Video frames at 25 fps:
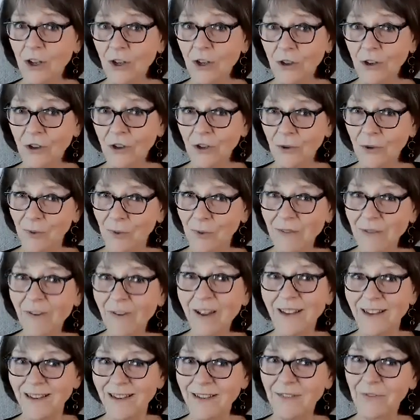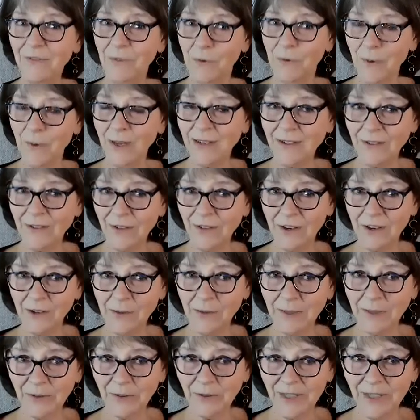could we find a different way to talk
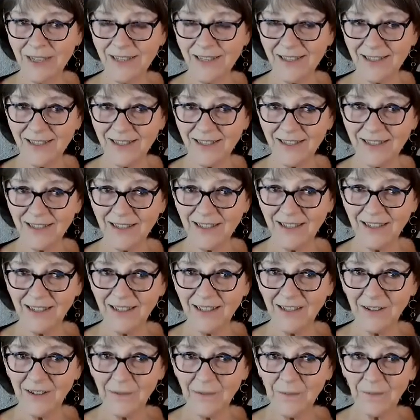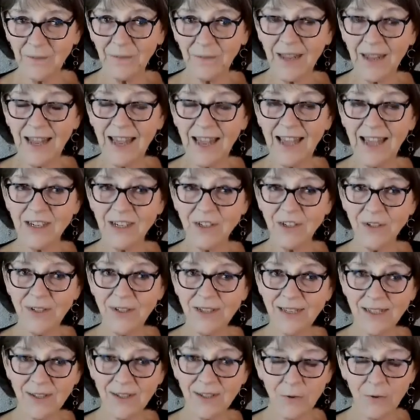about this? And to
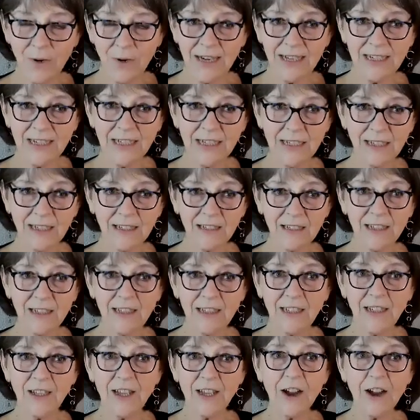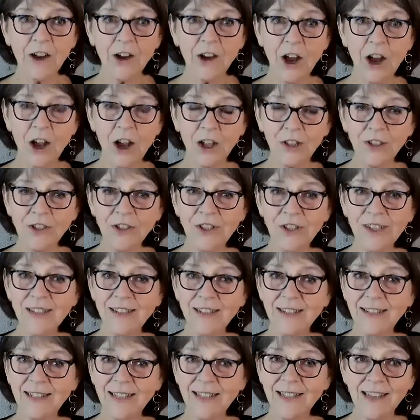his credit, the
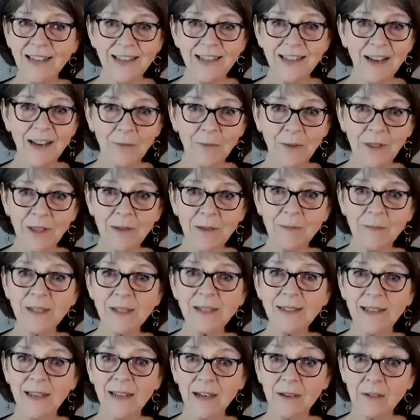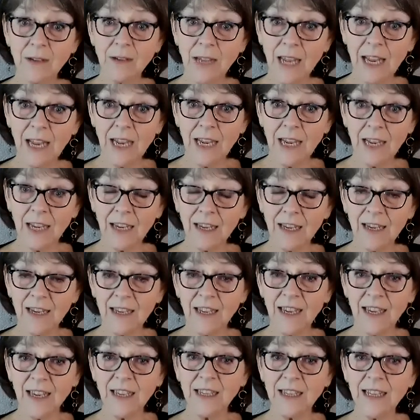oncologist sat down with them and said, okay.
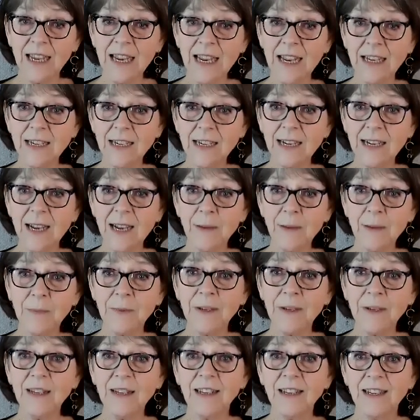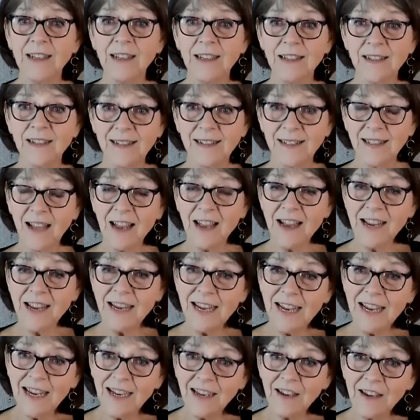And they ended up
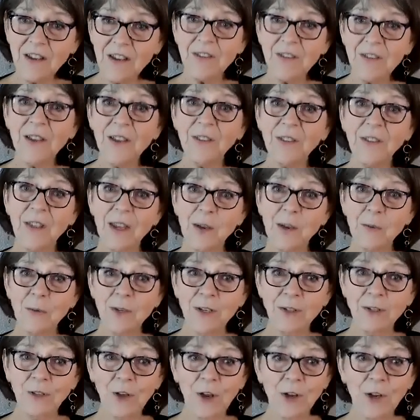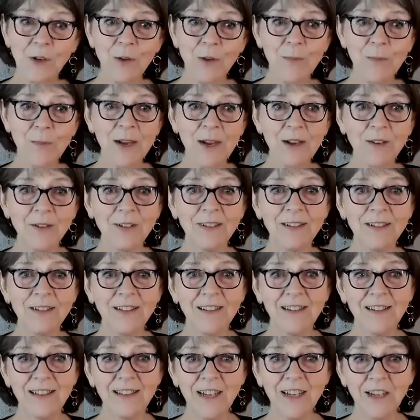deciding that they would talk about
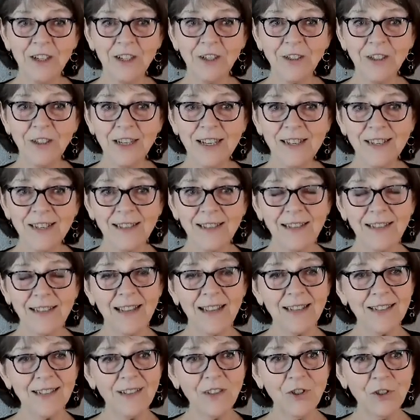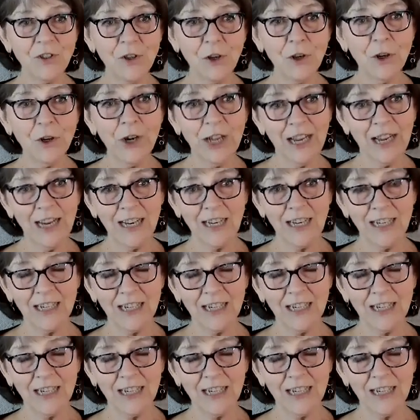the illness as a journey.